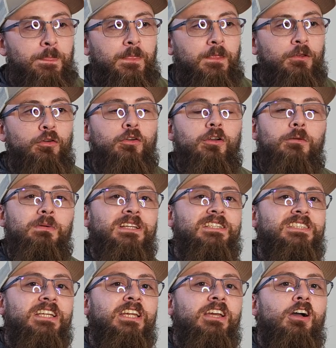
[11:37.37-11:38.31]
You could be
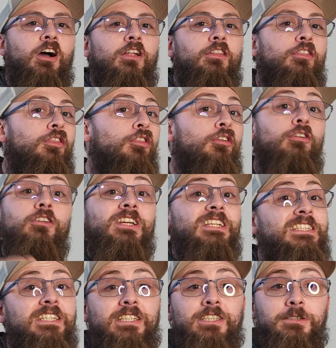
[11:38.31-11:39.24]
sitting on
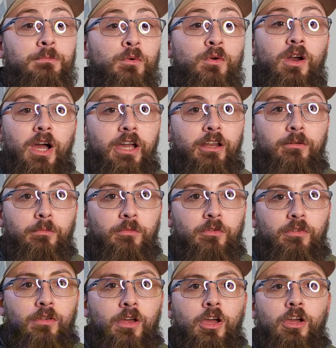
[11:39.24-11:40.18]
36 more
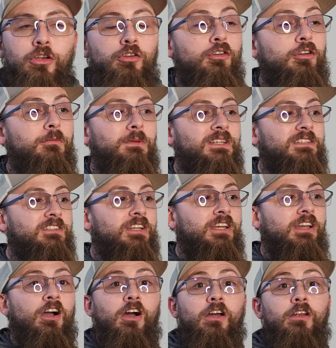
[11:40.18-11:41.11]
items. You could be sitting
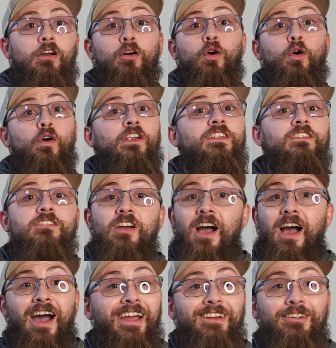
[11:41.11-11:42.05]
on an
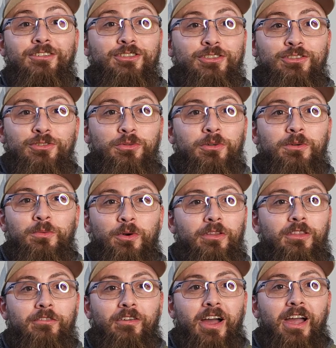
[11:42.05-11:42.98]
entire store
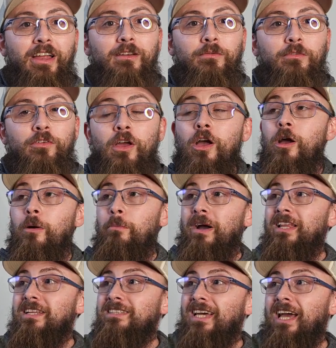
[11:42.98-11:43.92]
worth of items
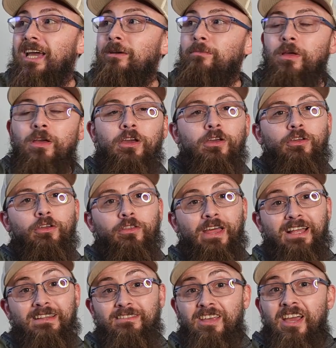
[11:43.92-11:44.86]
by the time
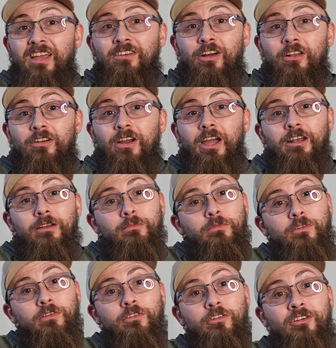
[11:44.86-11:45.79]
that $10 item
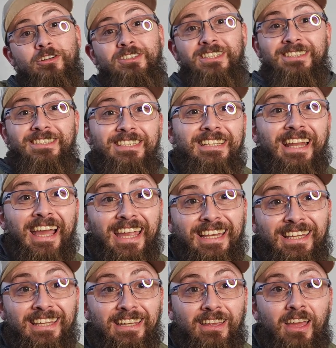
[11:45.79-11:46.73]
turns into
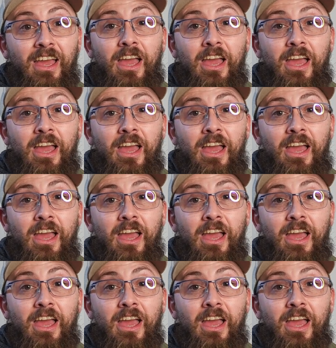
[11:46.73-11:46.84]
90.